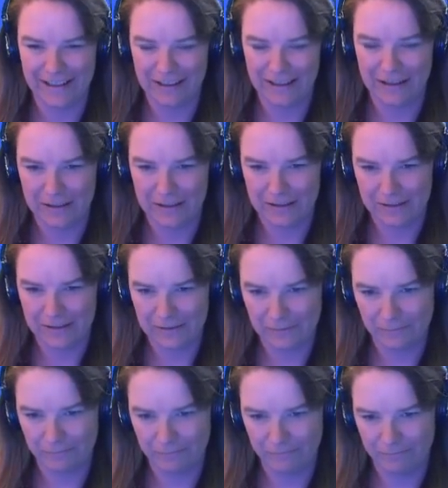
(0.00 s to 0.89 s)

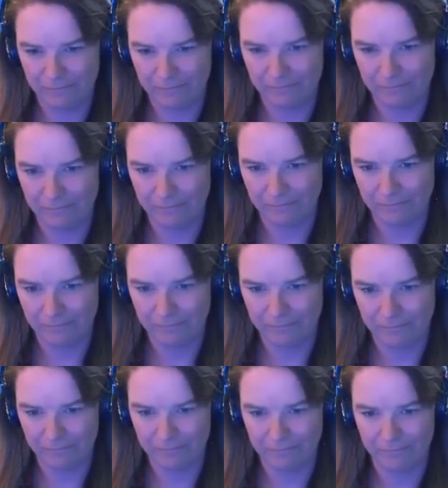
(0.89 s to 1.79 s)

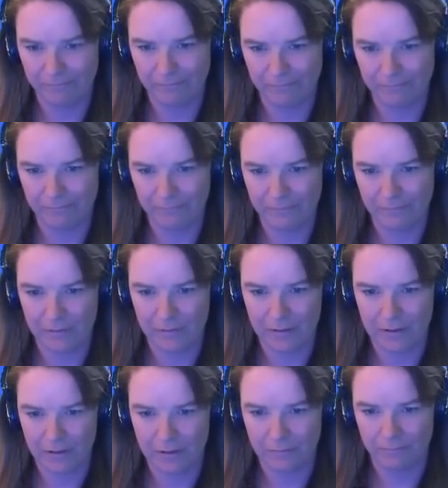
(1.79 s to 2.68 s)

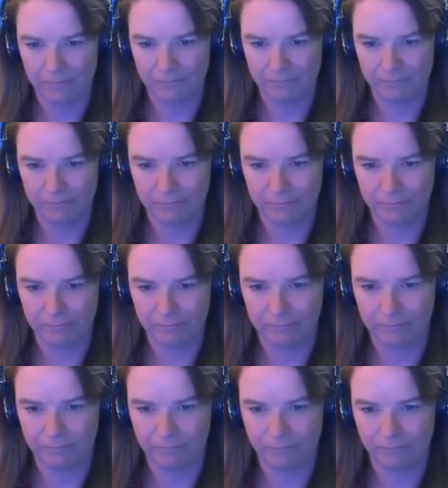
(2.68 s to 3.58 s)

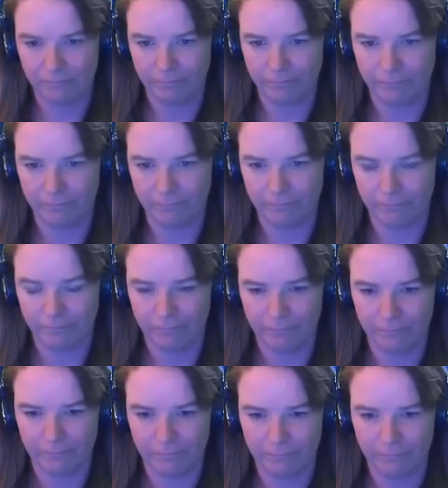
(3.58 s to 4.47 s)

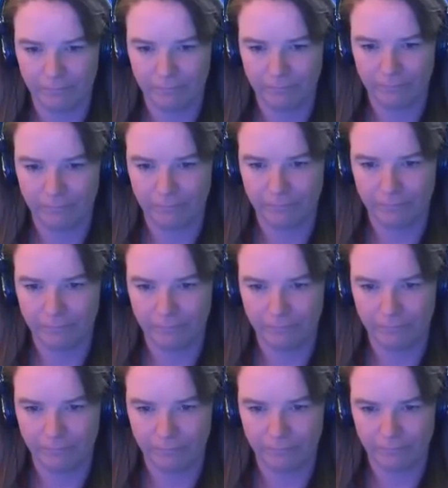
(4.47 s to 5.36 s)

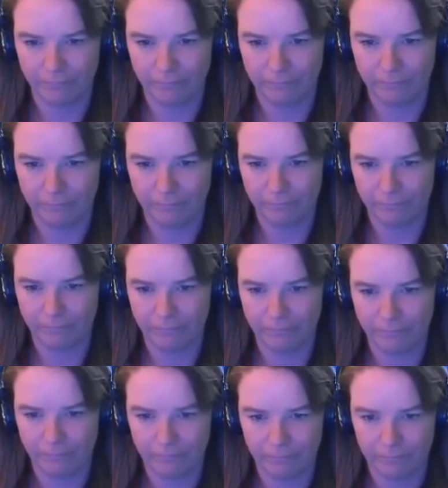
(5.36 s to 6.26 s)

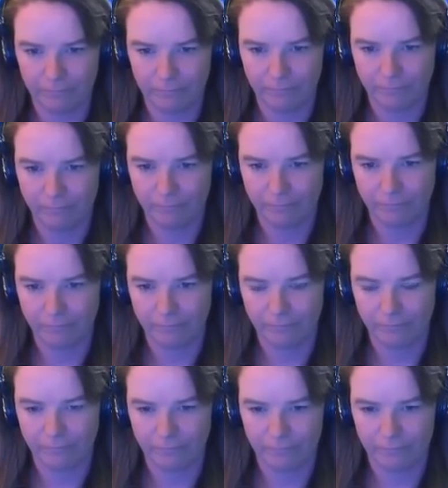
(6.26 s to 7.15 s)

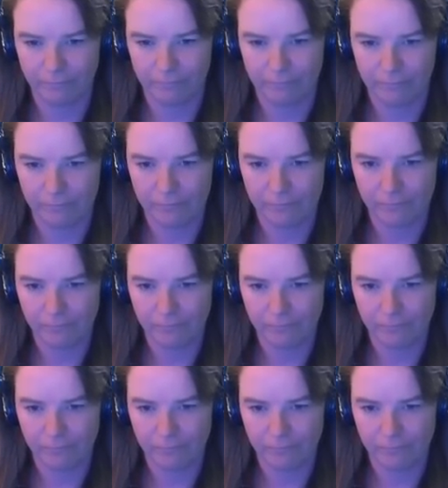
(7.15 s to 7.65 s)
Nobody speaks.